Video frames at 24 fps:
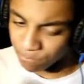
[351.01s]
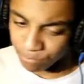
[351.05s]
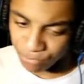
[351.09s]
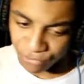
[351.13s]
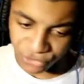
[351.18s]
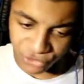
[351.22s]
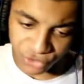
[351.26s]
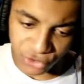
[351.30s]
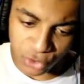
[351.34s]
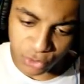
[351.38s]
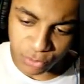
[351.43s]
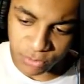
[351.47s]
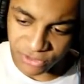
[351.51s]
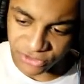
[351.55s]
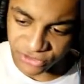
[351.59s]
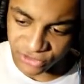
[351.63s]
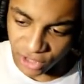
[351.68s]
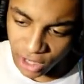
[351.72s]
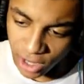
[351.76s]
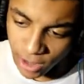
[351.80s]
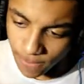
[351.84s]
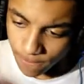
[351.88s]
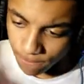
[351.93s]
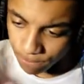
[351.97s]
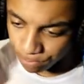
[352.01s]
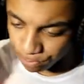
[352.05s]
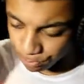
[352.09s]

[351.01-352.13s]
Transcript: Excuse me, sir.